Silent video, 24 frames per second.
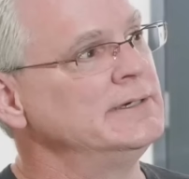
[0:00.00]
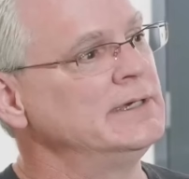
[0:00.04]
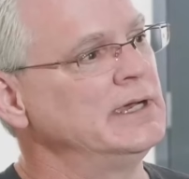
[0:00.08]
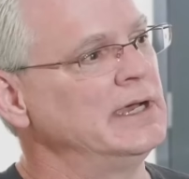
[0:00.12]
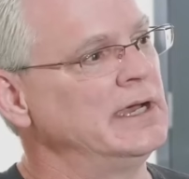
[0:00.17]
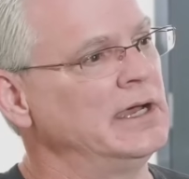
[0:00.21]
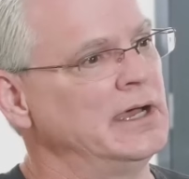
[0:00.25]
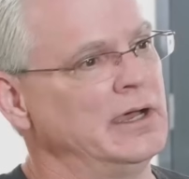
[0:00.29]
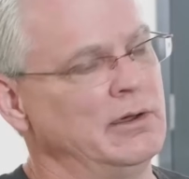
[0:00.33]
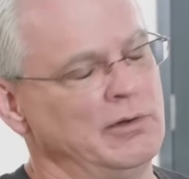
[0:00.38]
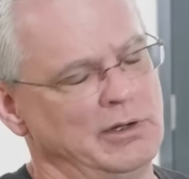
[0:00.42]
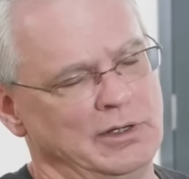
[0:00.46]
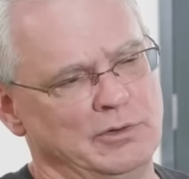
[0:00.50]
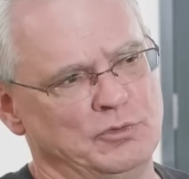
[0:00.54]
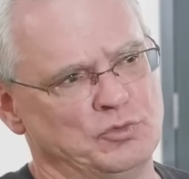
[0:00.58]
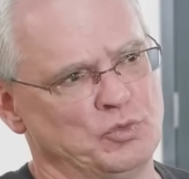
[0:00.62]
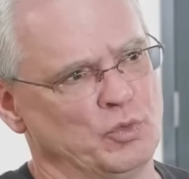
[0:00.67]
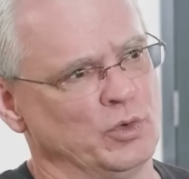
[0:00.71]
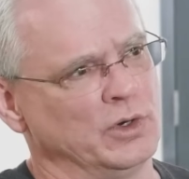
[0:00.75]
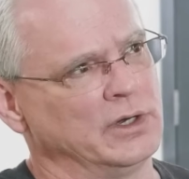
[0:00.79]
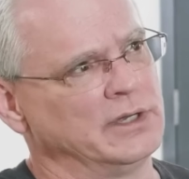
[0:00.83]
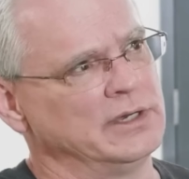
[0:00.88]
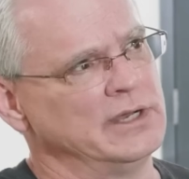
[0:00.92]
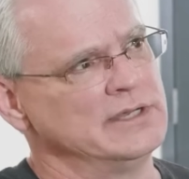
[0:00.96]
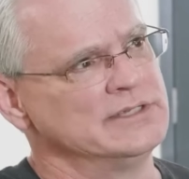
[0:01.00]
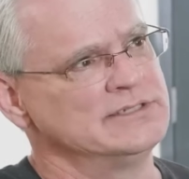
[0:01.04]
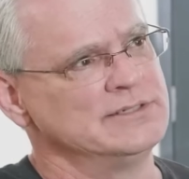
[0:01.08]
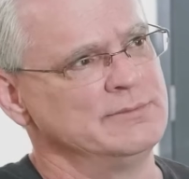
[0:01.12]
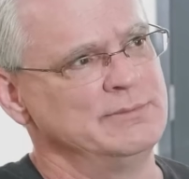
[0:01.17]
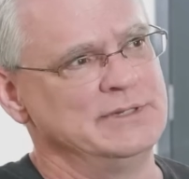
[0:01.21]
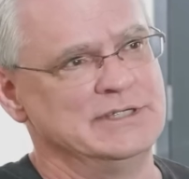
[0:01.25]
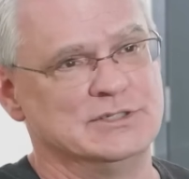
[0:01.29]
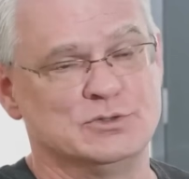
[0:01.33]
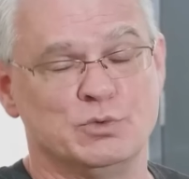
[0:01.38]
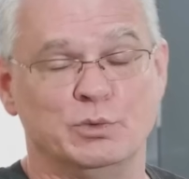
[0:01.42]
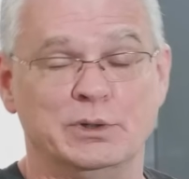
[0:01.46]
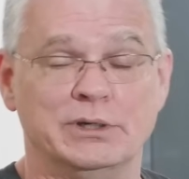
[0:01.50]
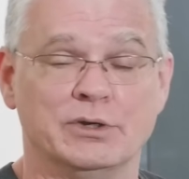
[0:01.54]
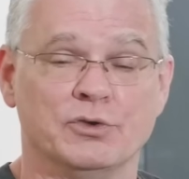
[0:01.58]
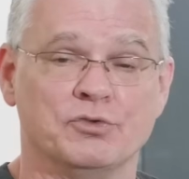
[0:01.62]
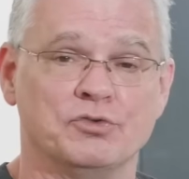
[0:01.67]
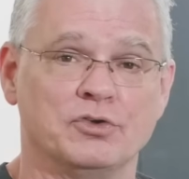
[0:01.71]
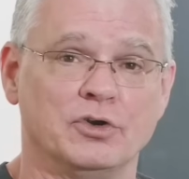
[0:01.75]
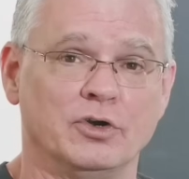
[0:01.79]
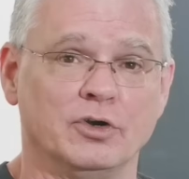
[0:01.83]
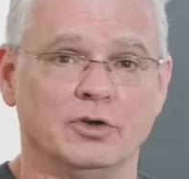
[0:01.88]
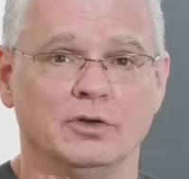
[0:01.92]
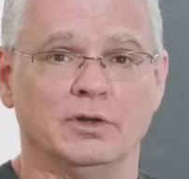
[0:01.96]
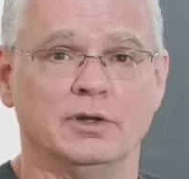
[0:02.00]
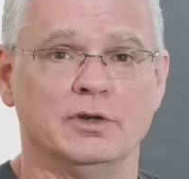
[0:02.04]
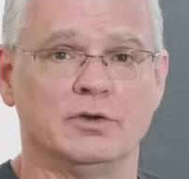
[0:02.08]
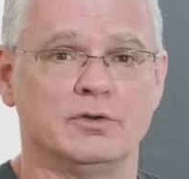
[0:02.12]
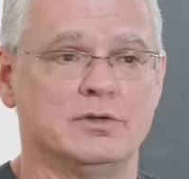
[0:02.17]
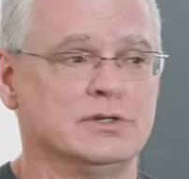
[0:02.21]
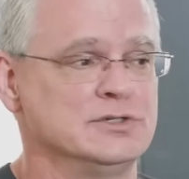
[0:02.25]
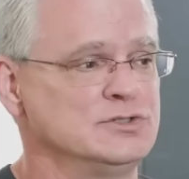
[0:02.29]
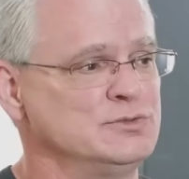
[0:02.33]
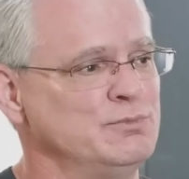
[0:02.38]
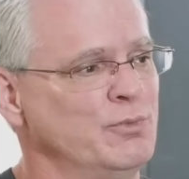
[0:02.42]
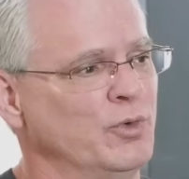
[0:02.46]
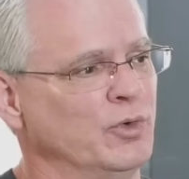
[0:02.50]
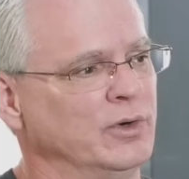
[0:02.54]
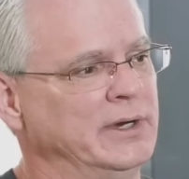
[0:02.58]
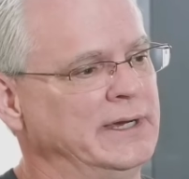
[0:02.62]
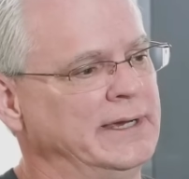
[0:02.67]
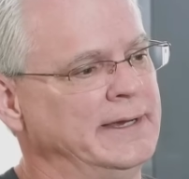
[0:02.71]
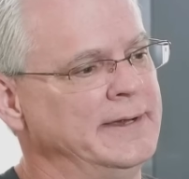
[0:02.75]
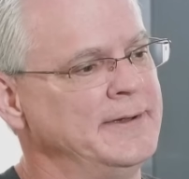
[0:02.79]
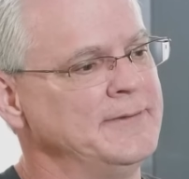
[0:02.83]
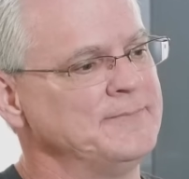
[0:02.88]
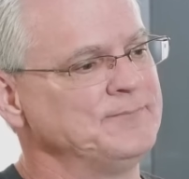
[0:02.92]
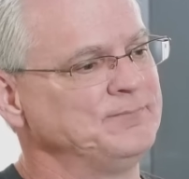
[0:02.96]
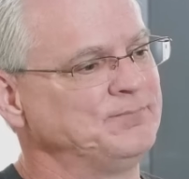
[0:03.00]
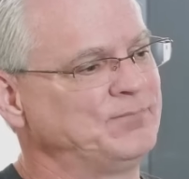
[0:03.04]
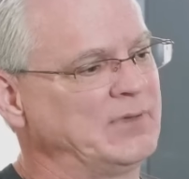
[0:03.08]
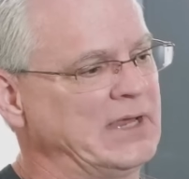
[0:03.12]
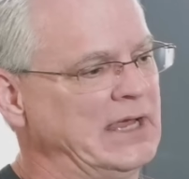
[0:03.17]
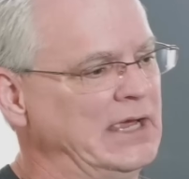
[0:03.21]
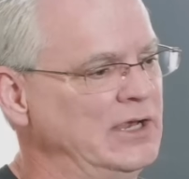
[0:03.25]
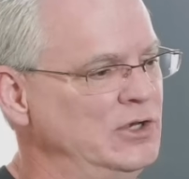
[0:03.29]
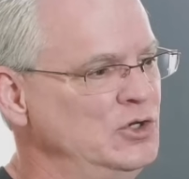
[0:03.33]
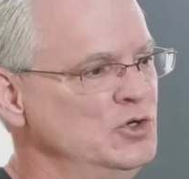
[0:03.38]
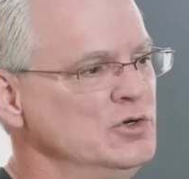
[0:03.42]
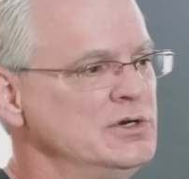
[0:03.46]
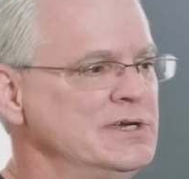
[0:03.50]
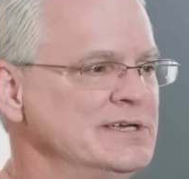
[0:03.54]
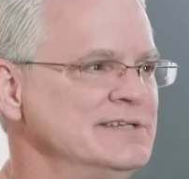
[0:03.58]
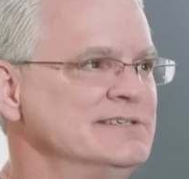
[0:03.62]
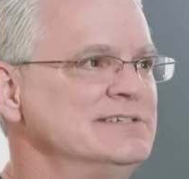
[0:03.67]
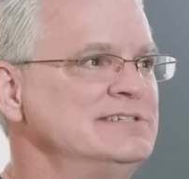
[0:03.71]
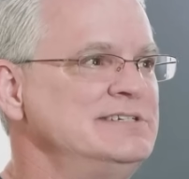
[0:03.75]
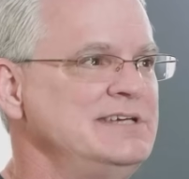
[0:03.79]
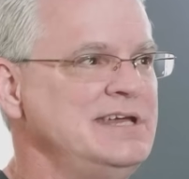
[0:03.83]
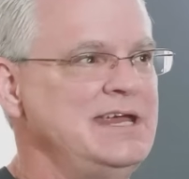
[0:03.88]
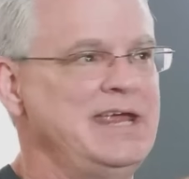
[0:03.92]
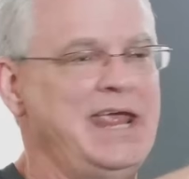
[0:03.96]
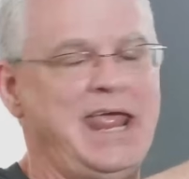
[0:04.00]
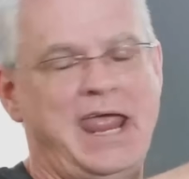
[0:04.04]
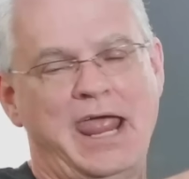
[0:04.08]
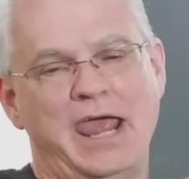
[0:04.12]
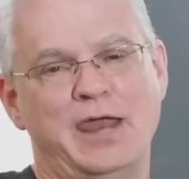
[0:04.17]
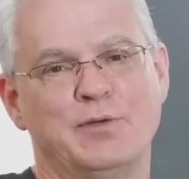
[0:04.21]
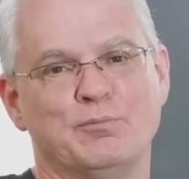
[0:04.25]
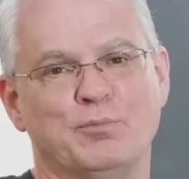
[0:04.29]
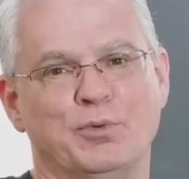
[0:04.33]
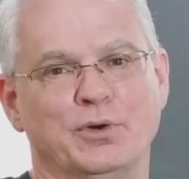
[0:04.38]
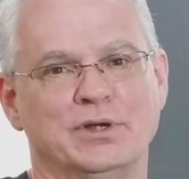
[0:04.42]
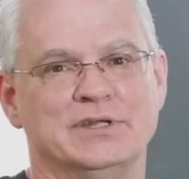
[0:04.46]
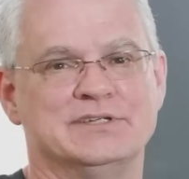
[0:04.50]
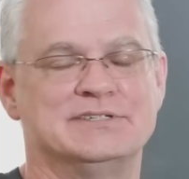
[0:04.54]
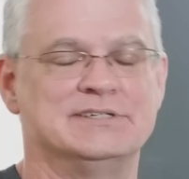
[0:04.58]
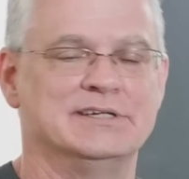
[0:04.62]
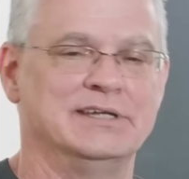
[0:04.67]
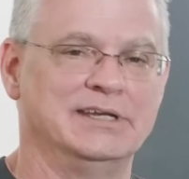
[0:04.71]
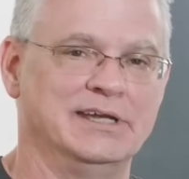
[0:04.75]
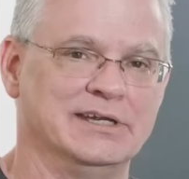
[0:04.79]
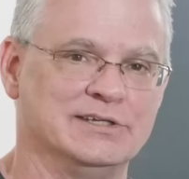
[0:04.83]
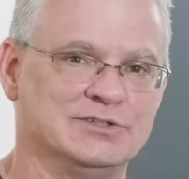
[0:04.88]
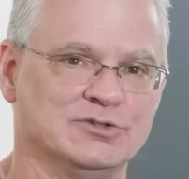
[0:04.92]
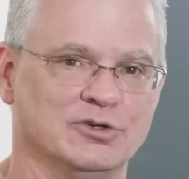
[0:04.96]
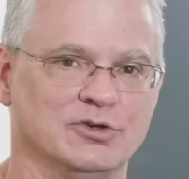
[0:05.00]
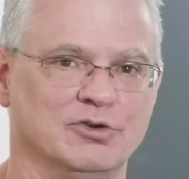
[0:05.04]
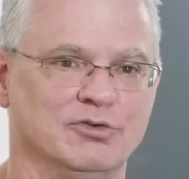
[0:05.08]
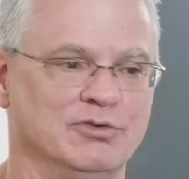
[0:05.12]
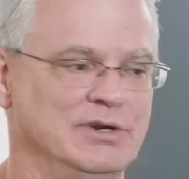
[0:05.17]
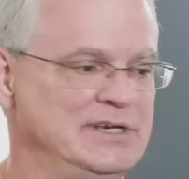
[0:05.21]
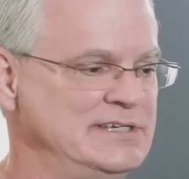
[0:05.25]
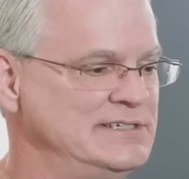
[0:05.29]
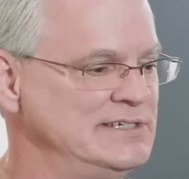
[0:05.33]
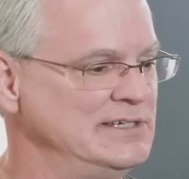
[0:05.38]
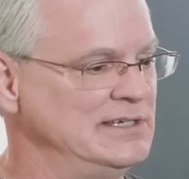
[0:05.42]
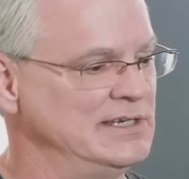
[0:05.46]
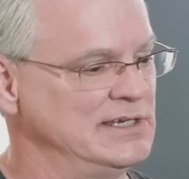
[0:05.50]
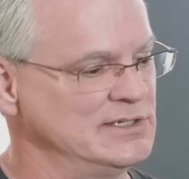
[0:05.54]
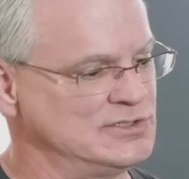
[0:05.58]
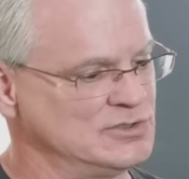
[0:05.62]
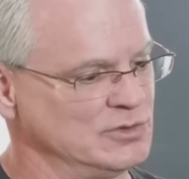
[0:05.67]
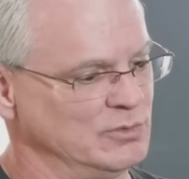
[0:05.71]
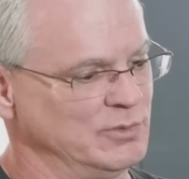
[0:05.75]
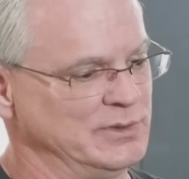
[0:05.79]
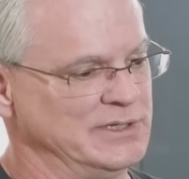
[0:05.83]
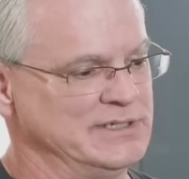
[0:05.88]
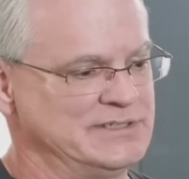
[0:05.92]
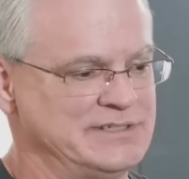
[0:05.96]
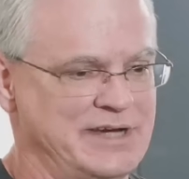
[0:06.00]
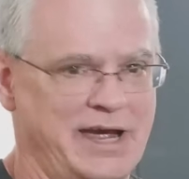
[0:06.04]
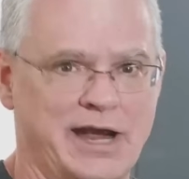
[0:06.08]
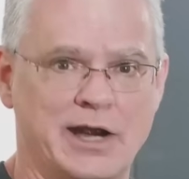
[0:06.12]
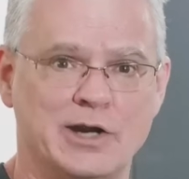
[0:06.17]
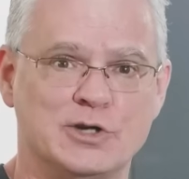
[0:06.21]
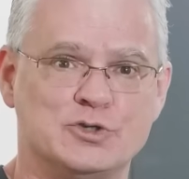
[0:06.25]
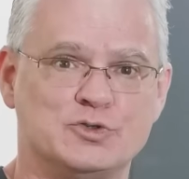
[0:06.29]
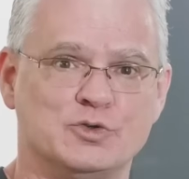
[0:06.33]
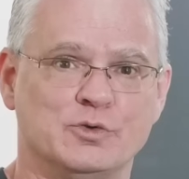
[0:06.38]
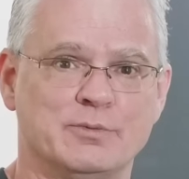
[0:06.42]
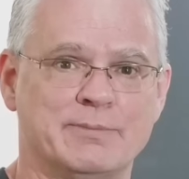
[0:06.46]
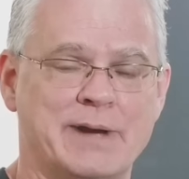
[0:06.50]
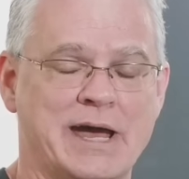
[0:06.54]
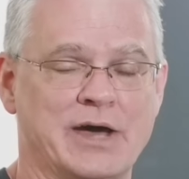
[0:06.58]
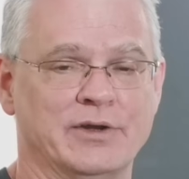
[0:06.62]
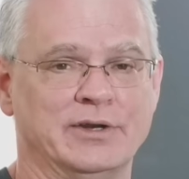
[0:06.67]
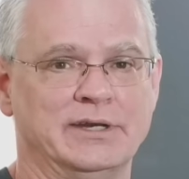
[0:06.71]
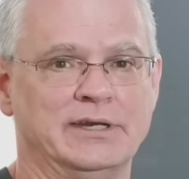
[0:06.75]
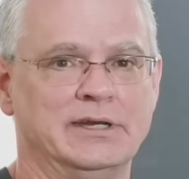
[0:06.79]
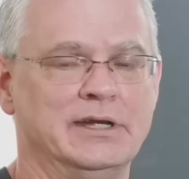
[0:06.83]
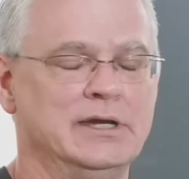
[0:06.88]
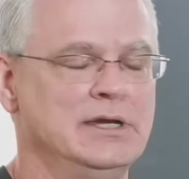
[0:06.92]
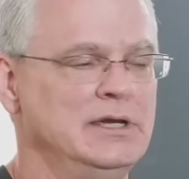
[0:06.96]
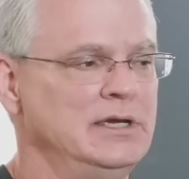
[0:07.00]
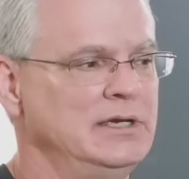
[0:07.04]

I was working on some of these wheels earlier this morning, and you can see handprints in it or greasiness, or when the tires were mounted,